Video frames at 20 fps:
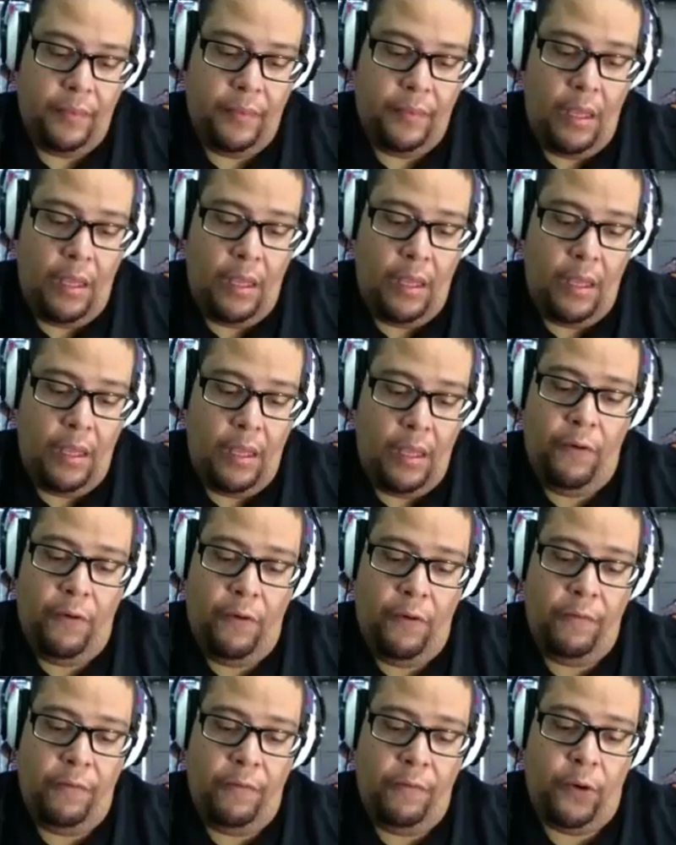form
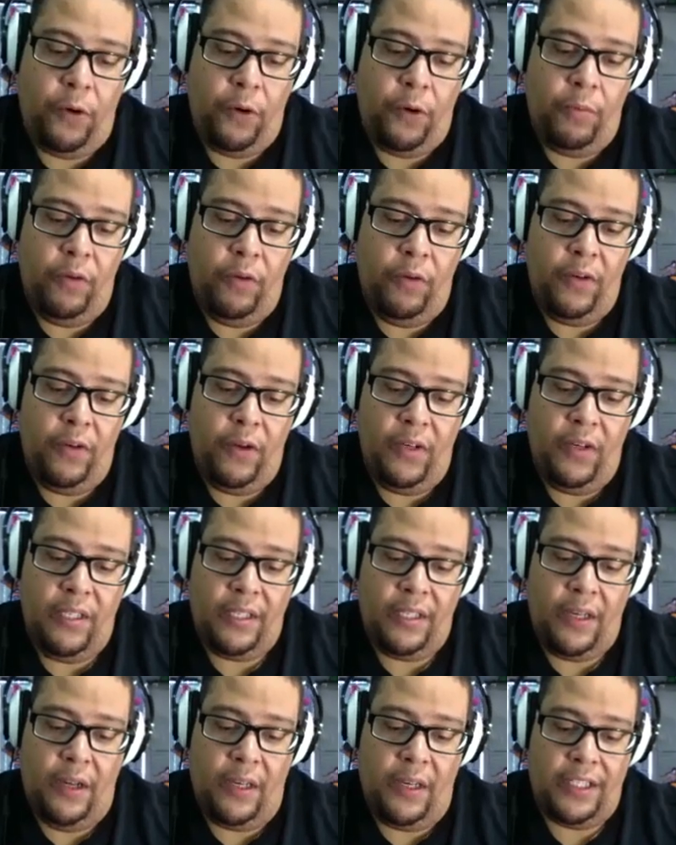4, moving on, is
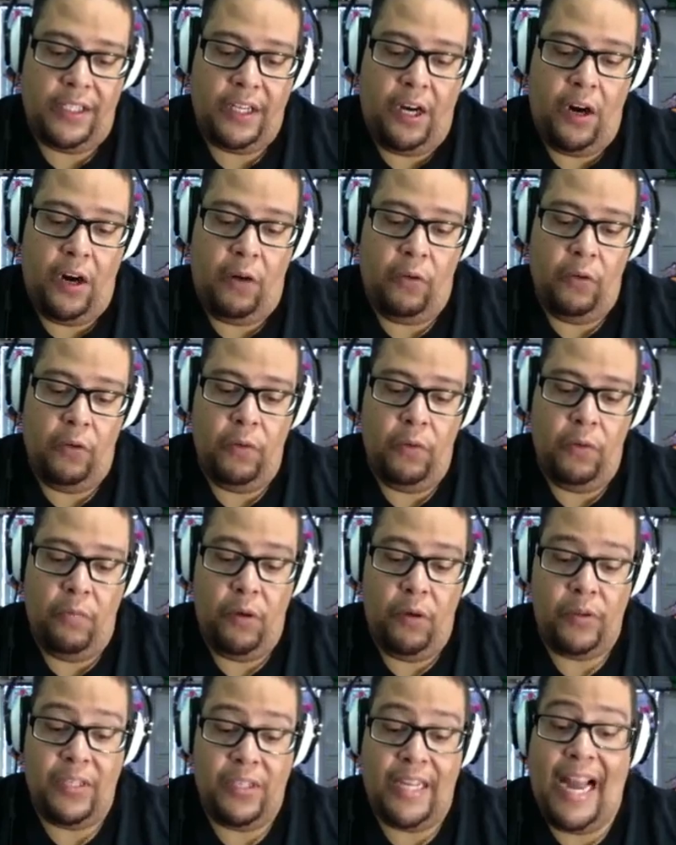called a Taru.
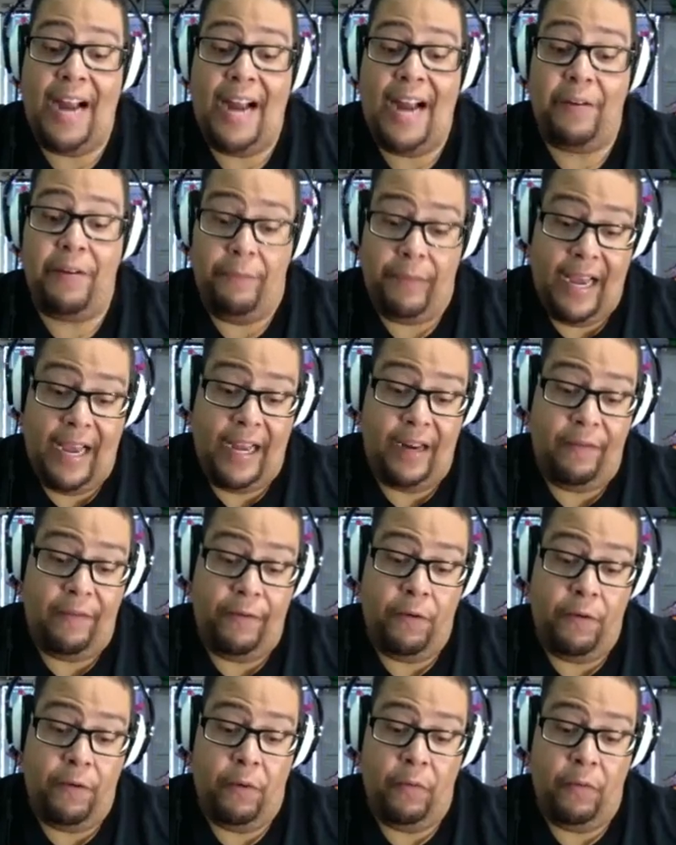Most acrobatic
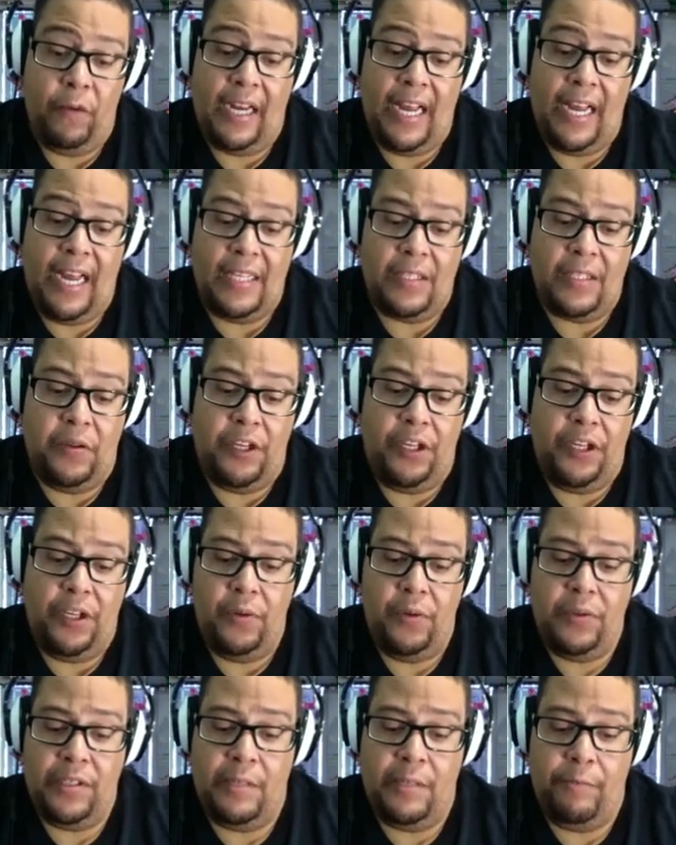form relies on the
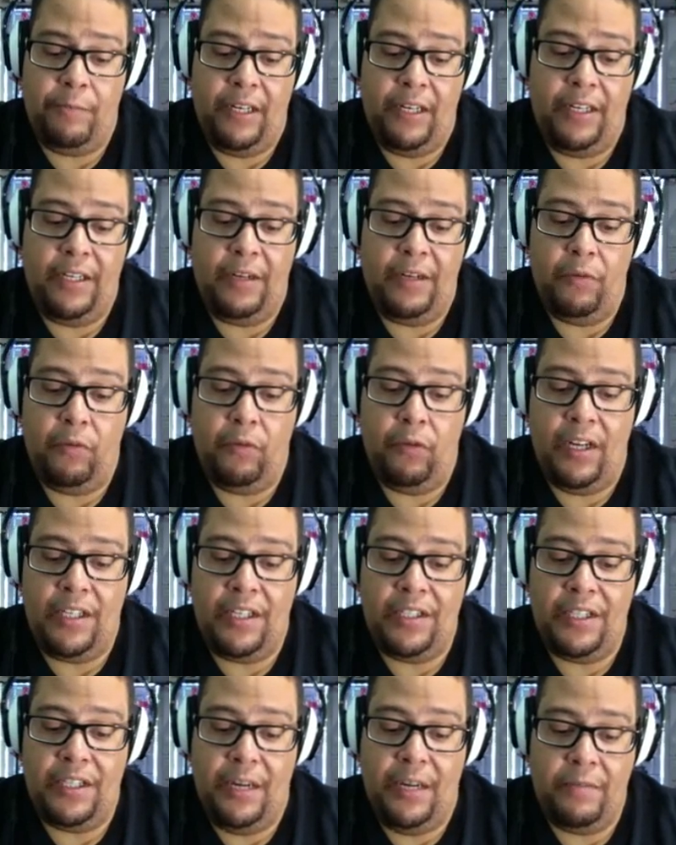user's ability to run,
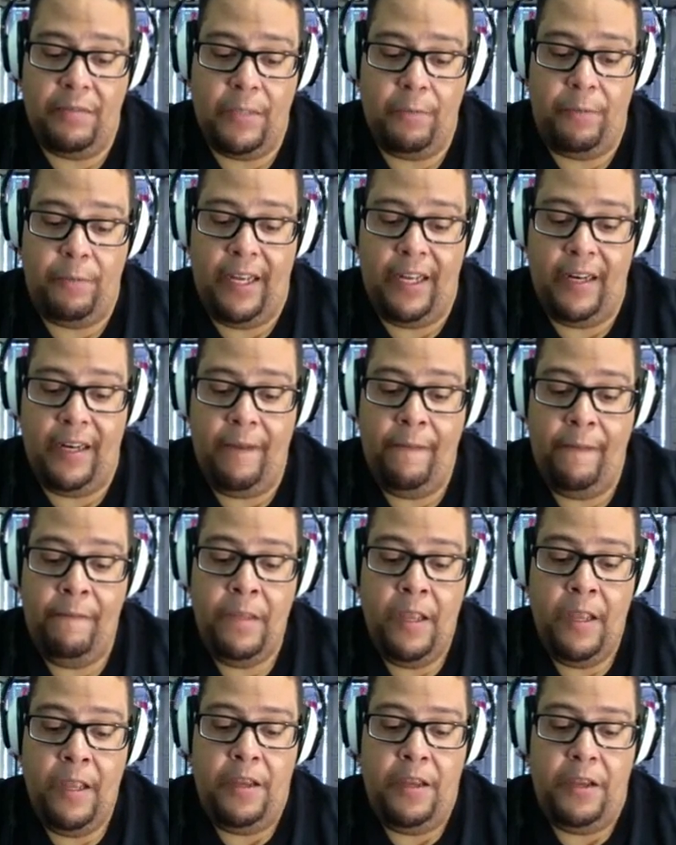jump, spin
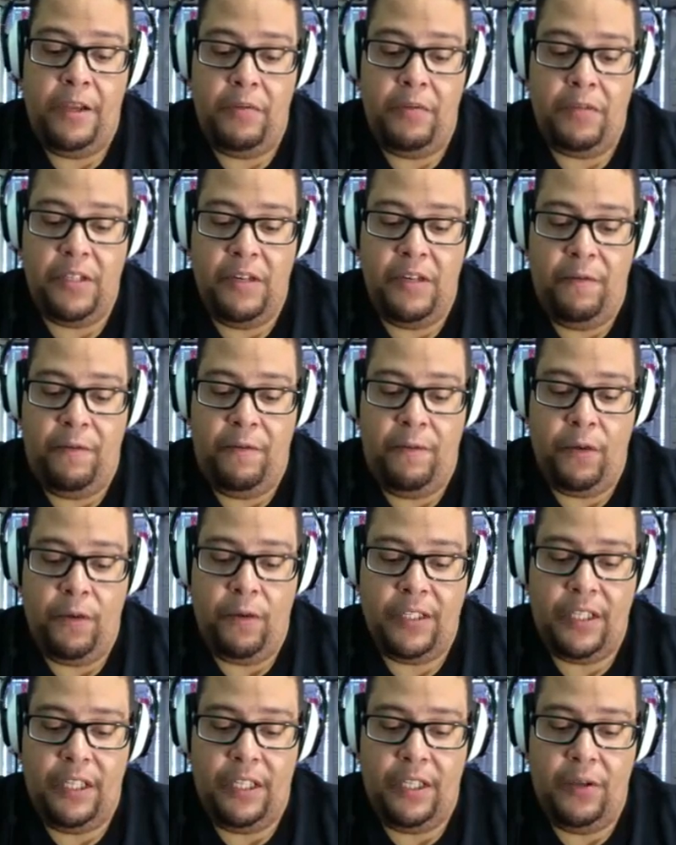using the Force.
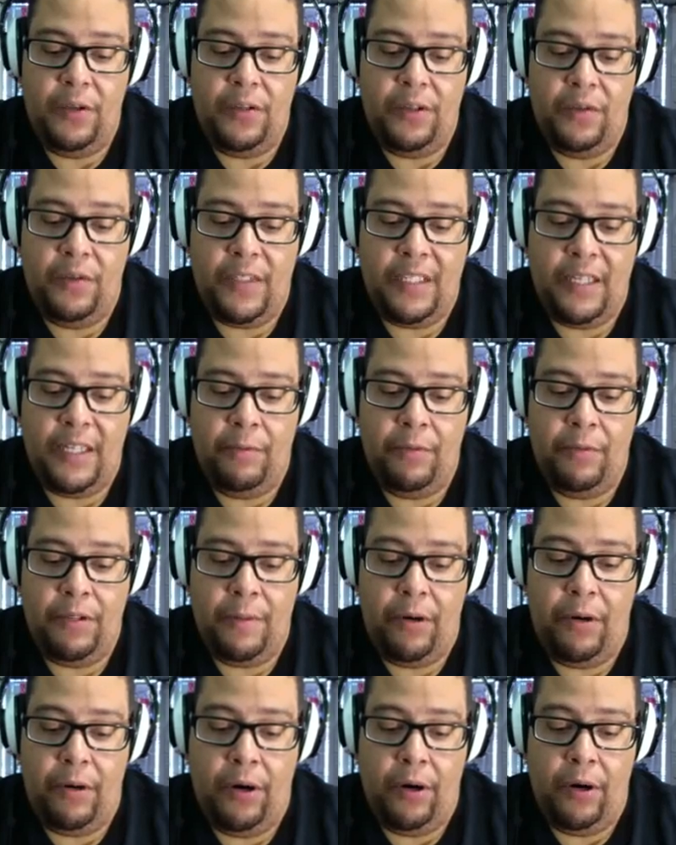The user resembles a
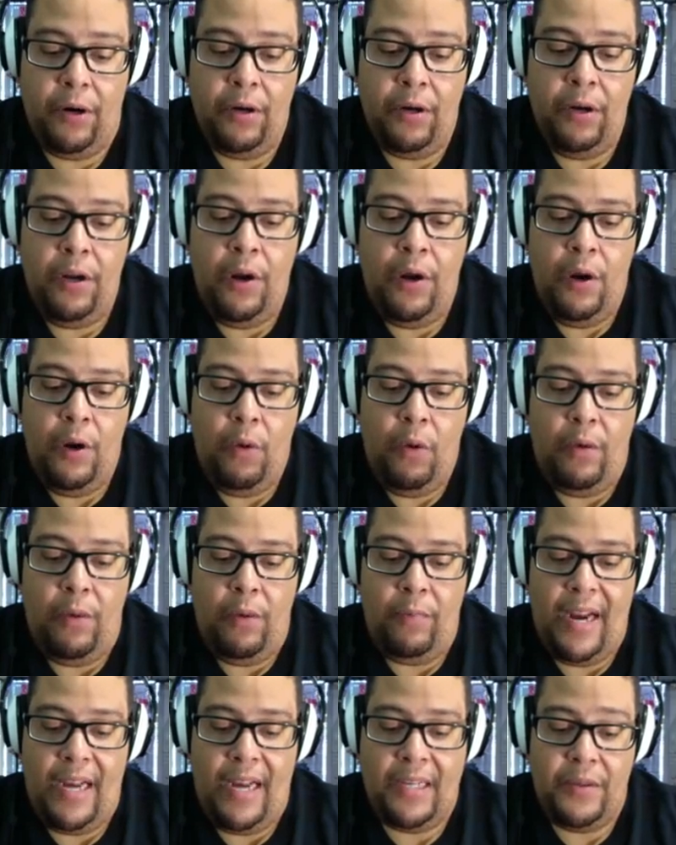blur
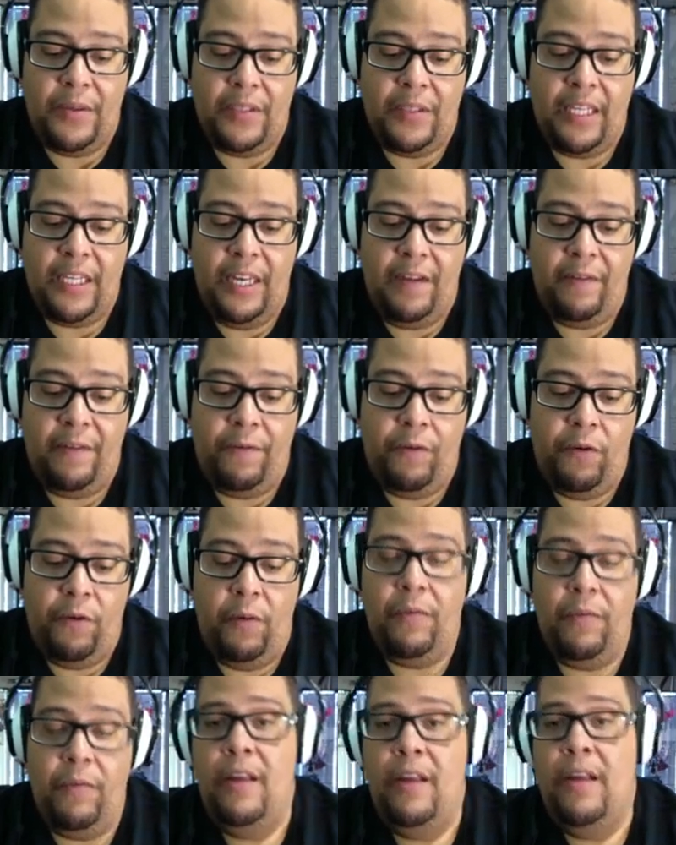when mastering said
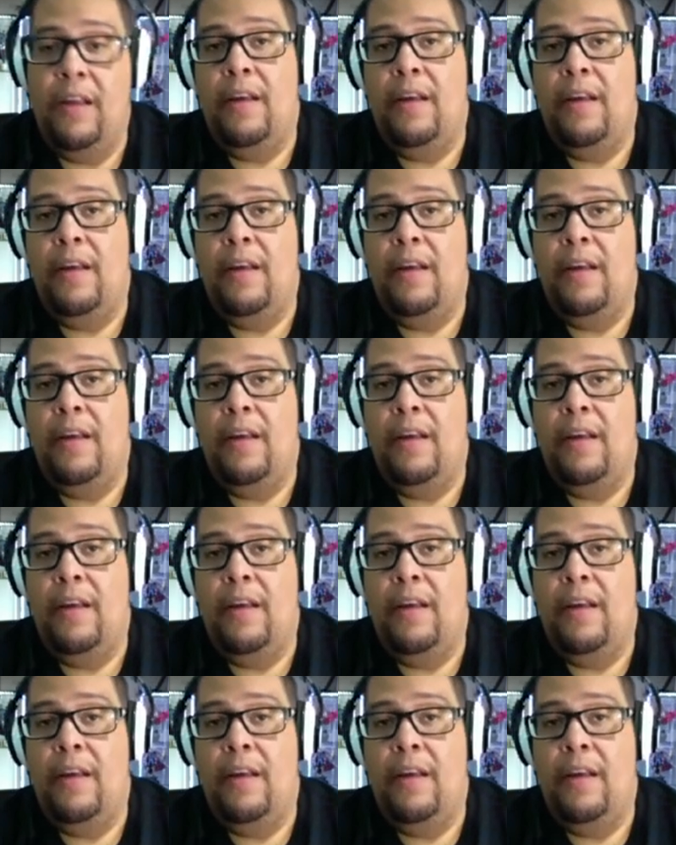form.